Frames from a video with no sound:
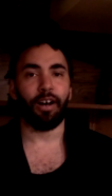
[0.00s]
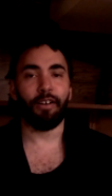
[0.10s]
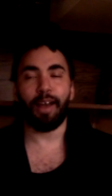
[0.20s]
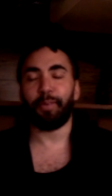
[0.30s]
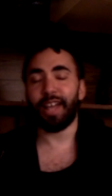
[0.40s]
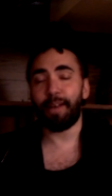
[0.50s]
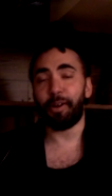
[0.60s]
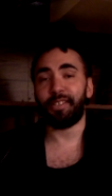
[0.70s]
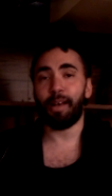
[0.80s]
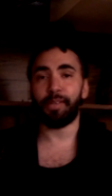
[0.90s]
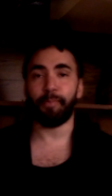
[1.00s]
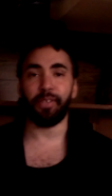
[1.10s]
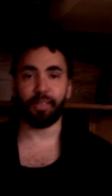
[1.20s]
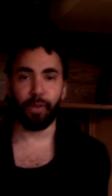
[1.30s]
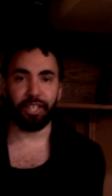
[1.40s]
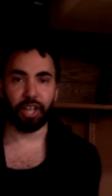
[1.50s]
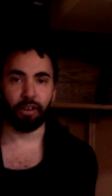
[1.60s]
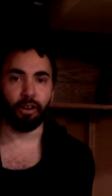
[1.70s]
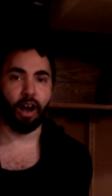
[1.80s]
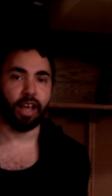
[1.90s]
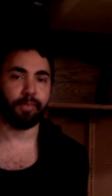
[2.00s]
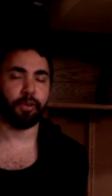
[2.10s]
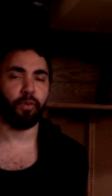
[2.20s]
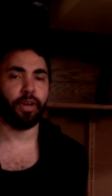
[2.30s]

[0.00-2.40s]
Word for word: Alright, but that about sums up this week's General Hospital.